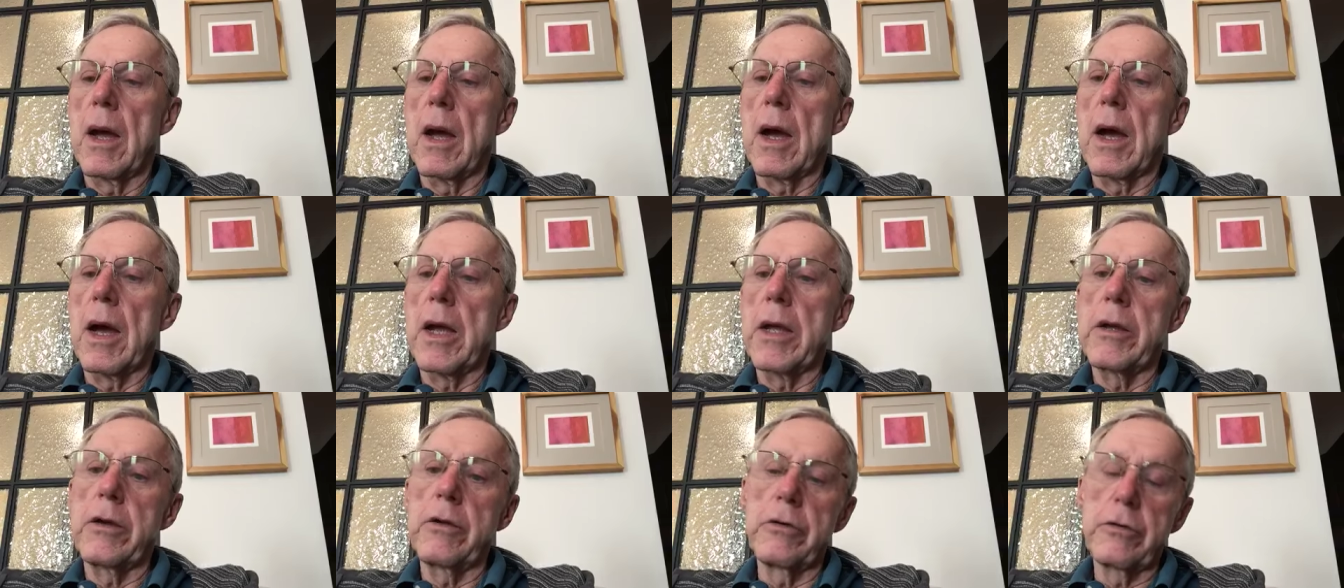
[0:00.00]

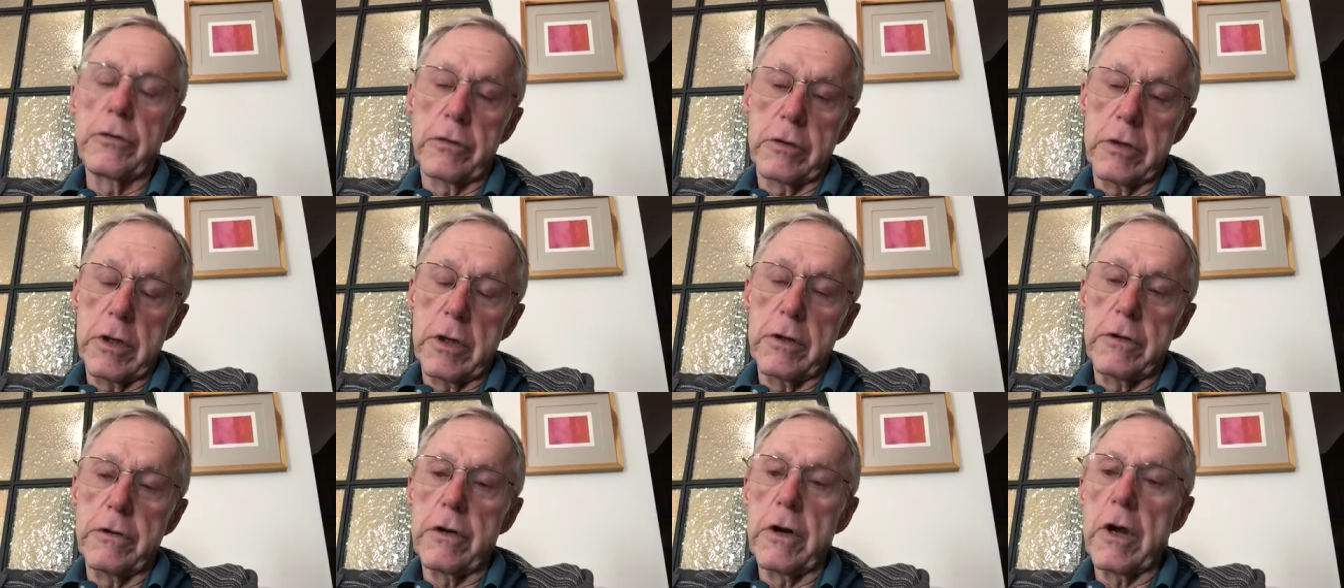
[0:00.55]
I used
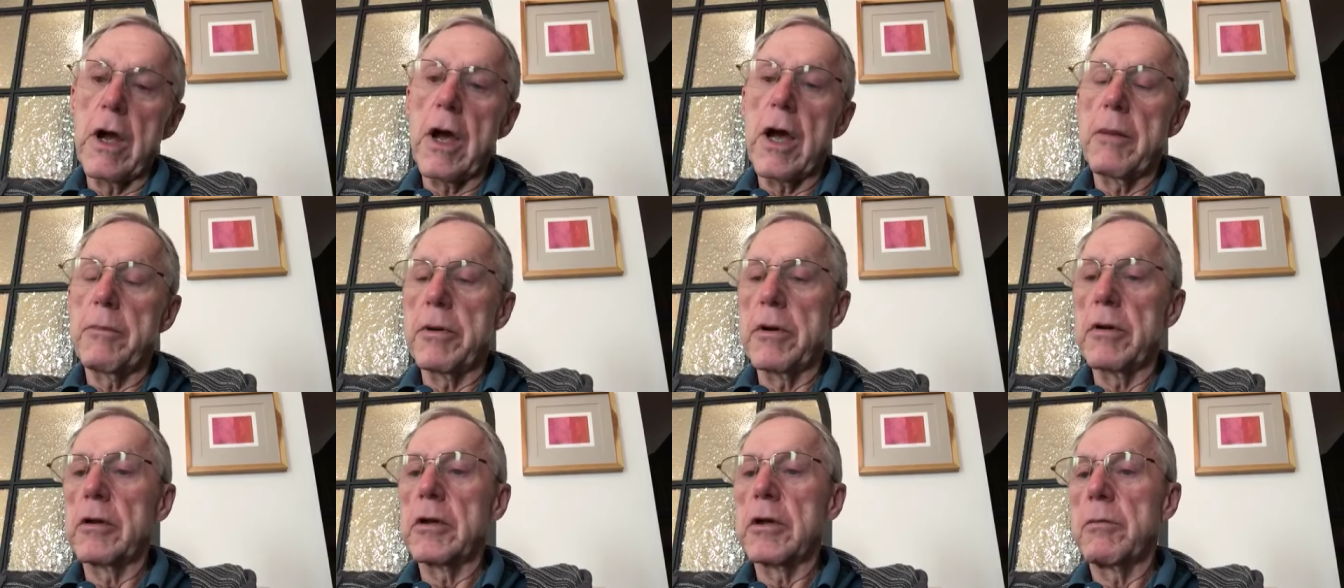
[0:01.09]
the GI
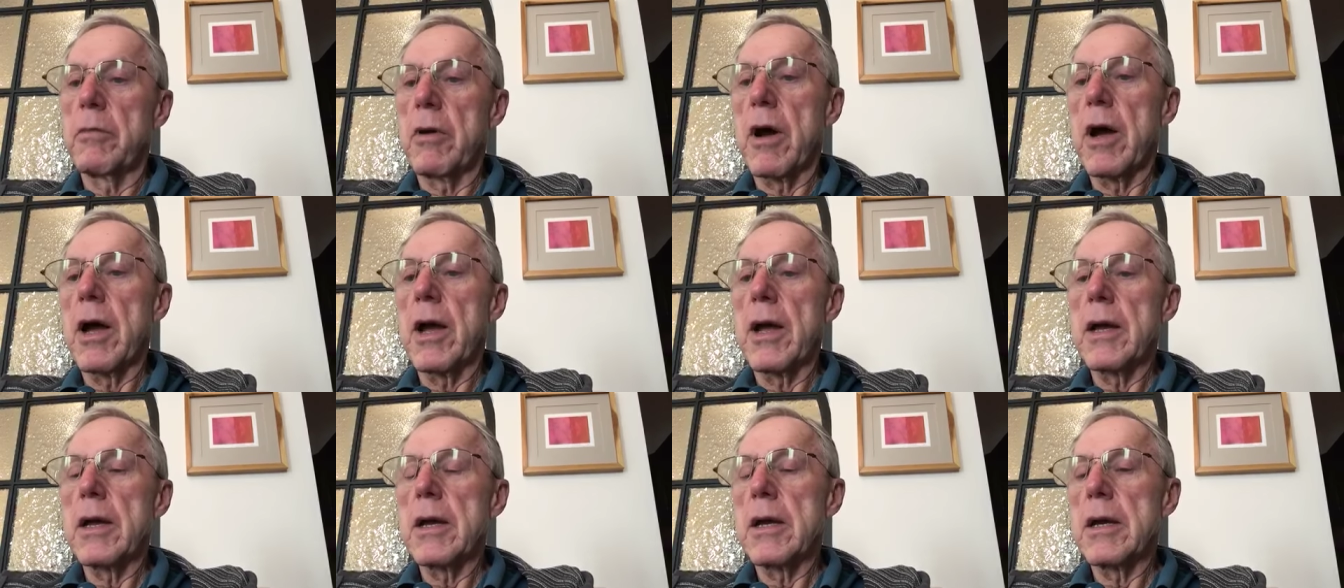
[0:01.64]
Bill to
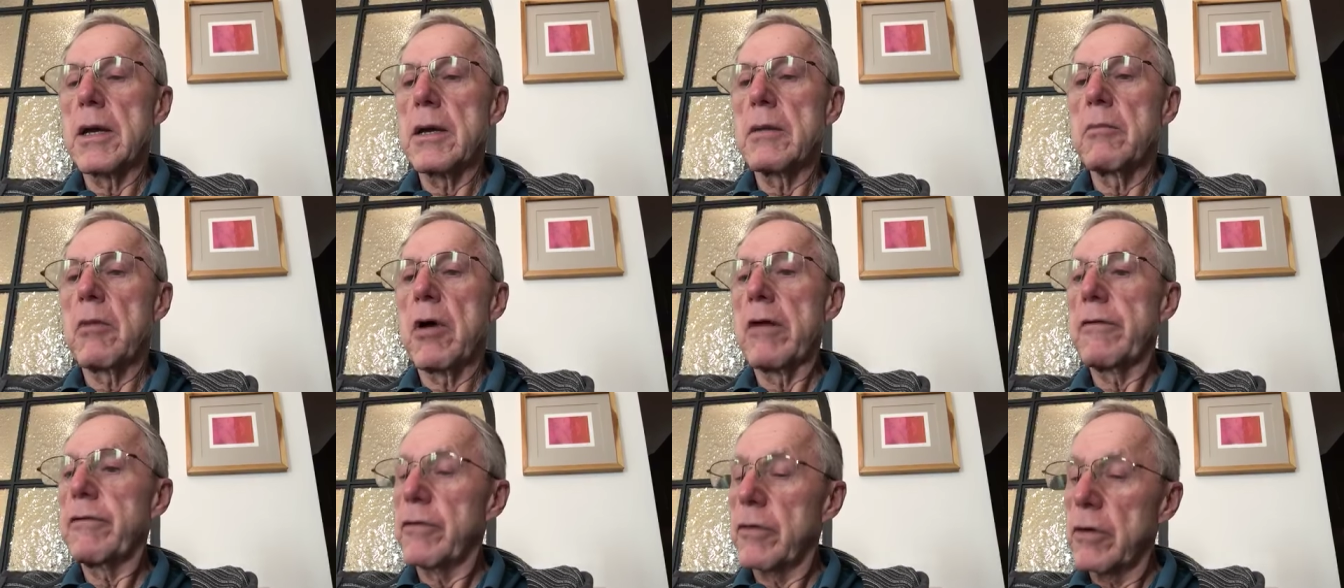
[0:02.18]
buy uh,
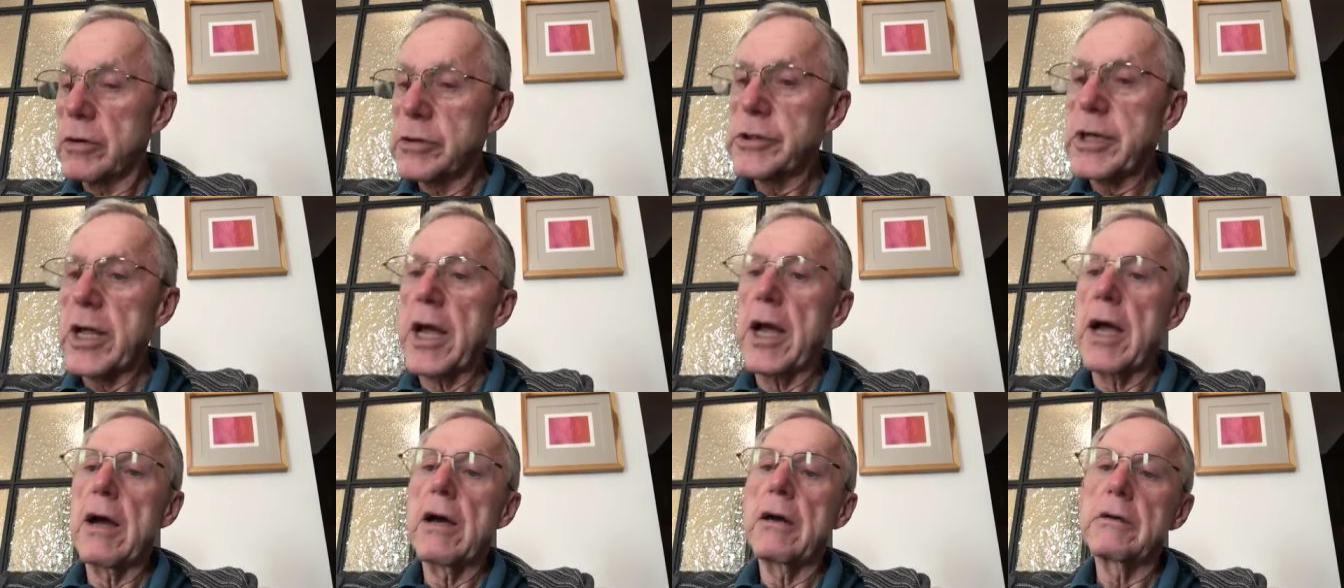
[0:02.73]
my first
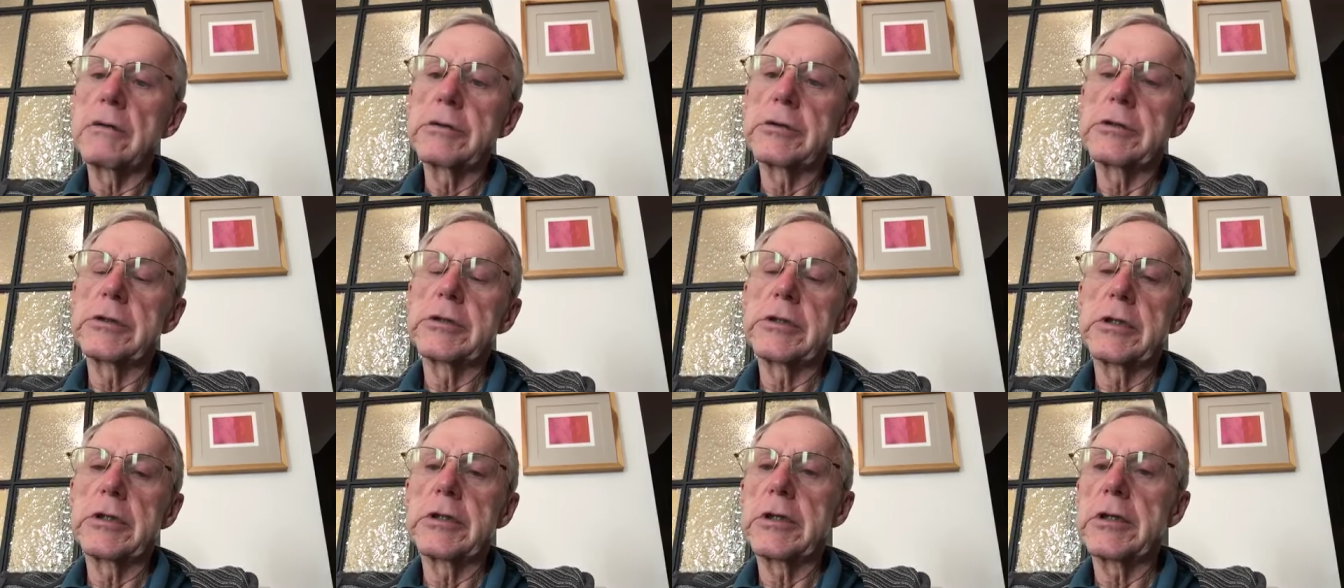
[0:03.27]

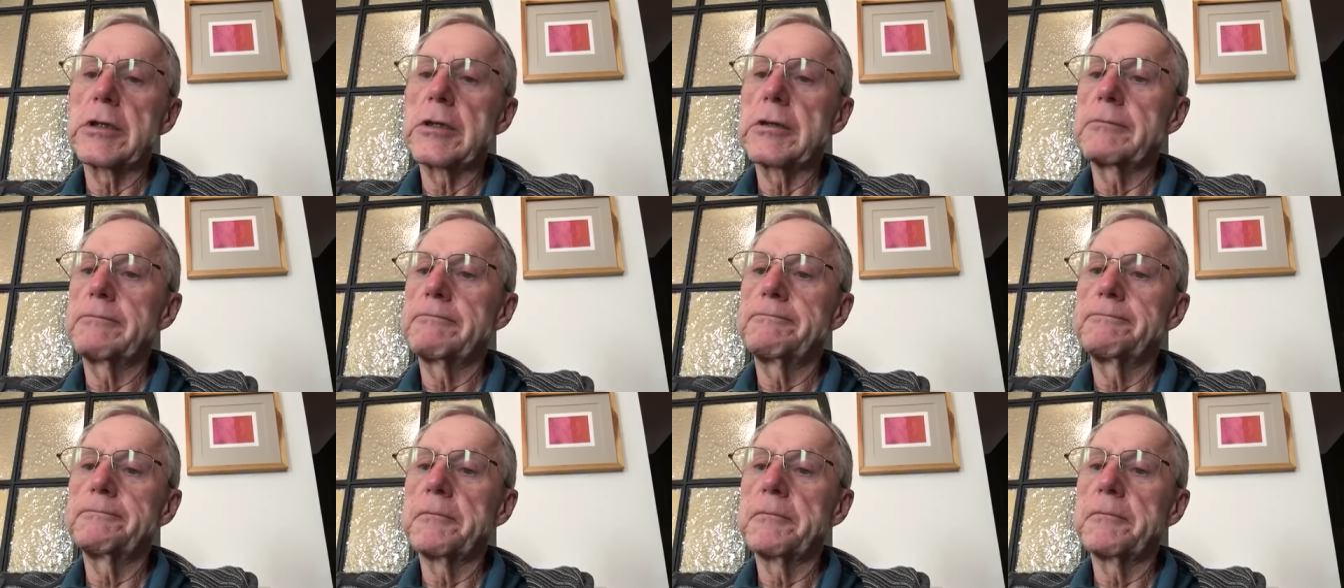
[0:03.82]
house. Uh,